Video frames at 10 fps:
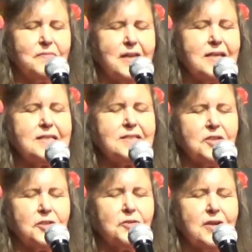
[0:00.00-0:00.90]
it is
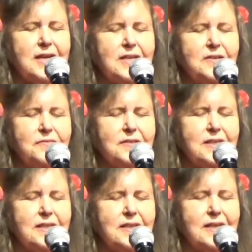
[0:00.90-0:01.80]
the creative
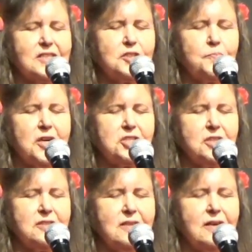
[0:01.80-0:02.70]

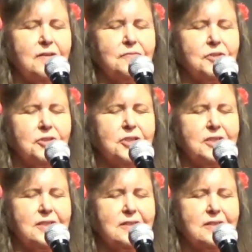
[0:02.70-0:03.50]
expression of good.